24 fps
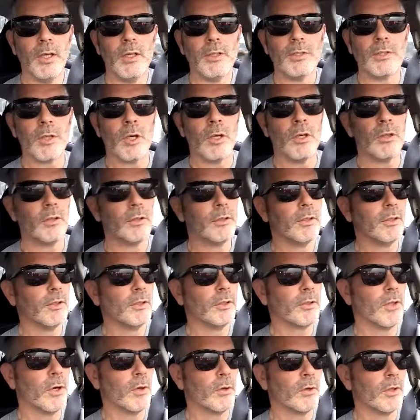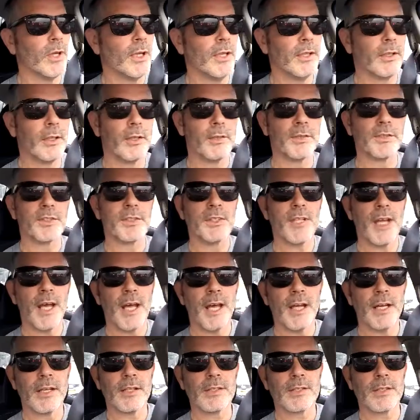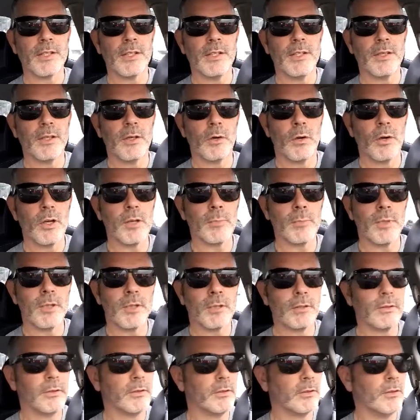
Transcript: So don't let little snags in the ointment,